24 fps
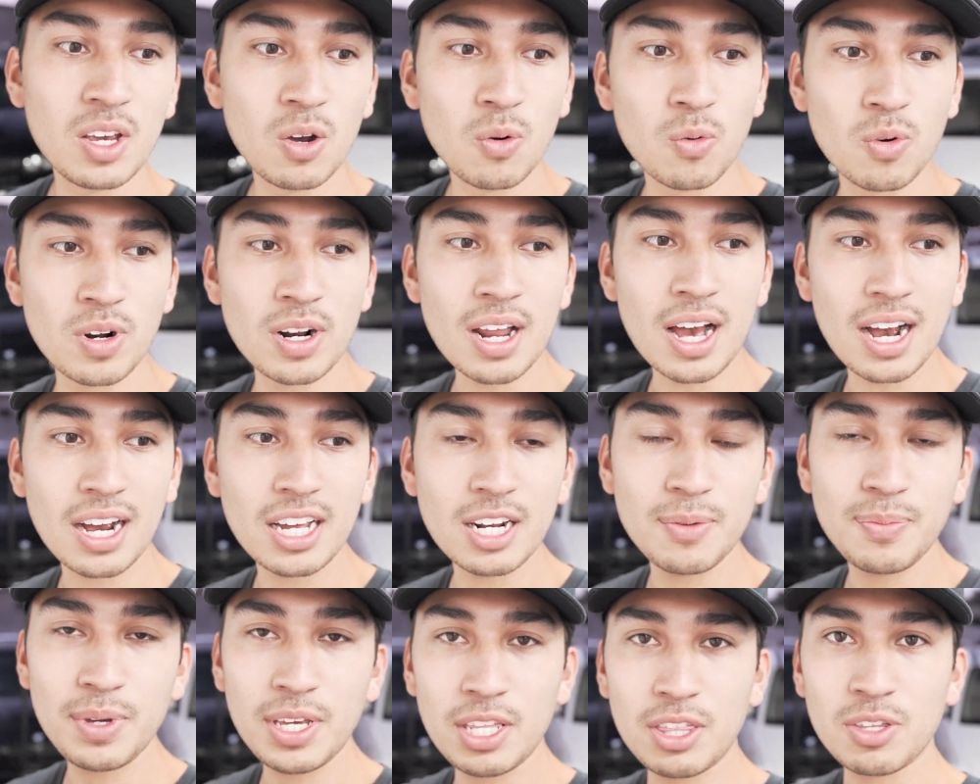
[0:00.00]
we're not
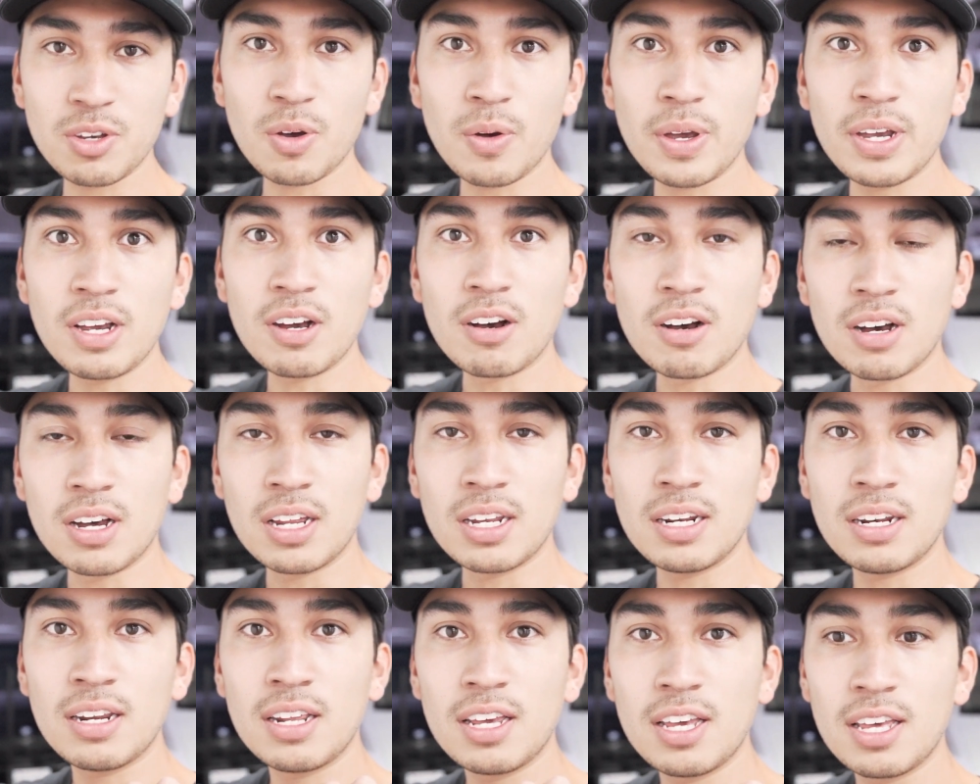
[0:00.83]
going to be throwing
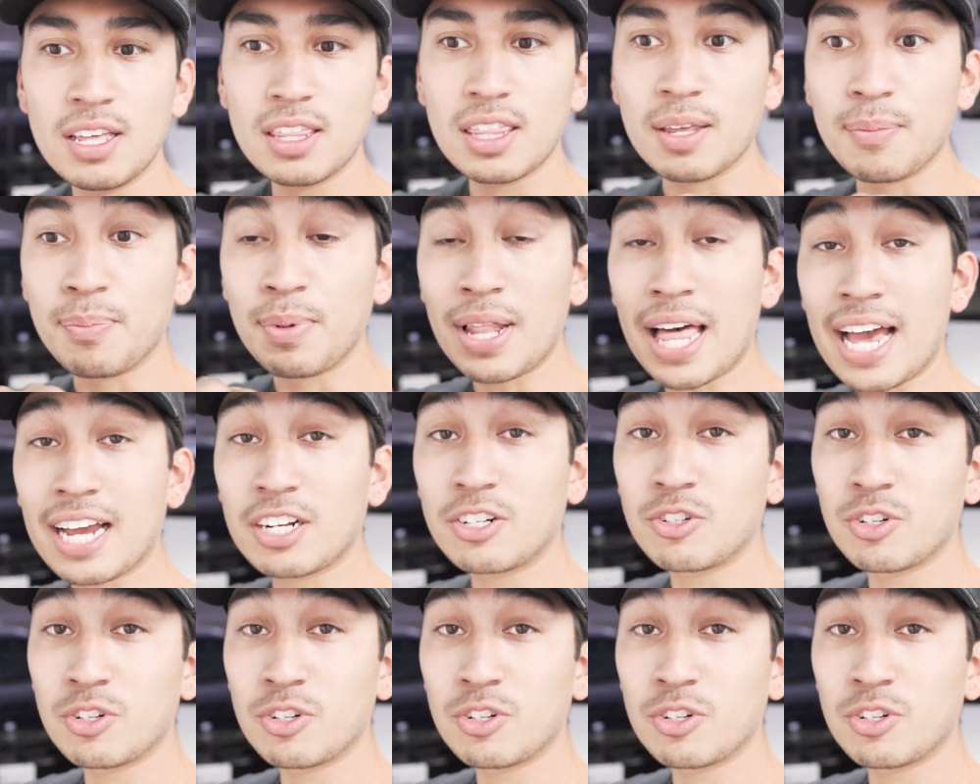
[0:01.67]
on the black